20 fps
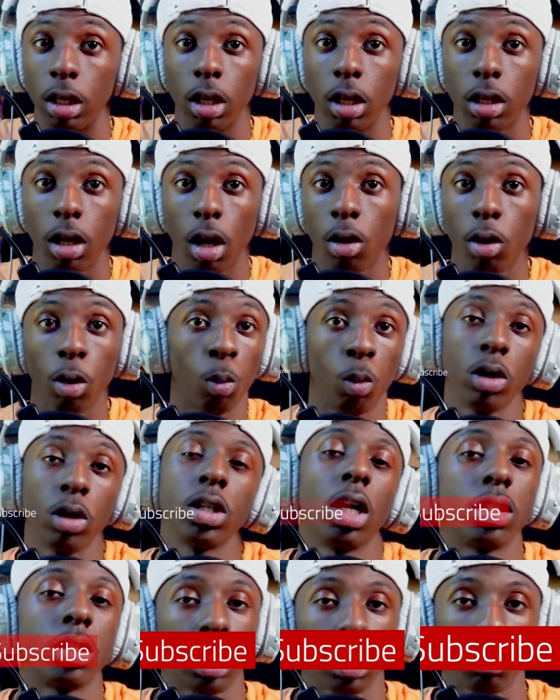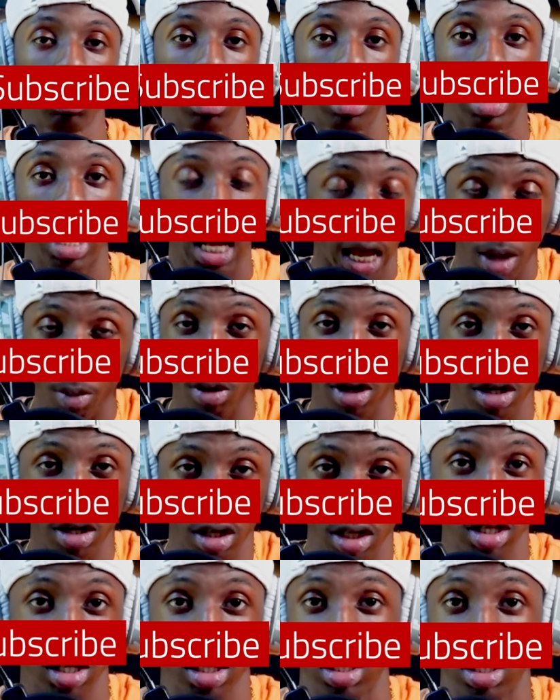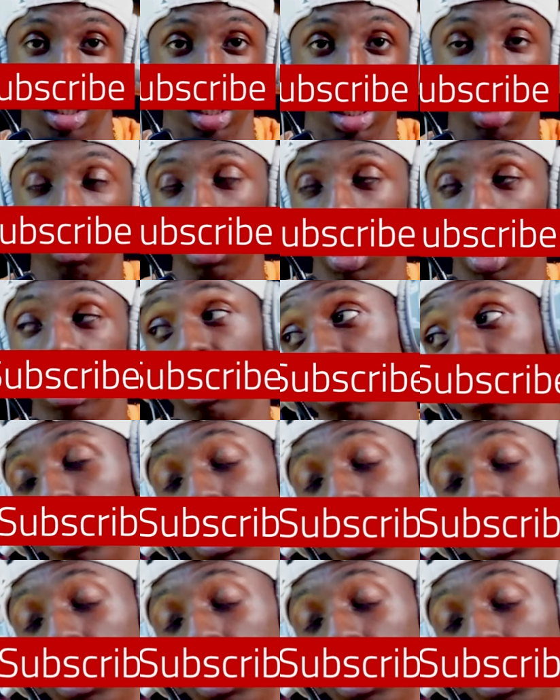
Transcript: Y'all don't know what y'all talking about. I, I want to discuss this. Leave a like to this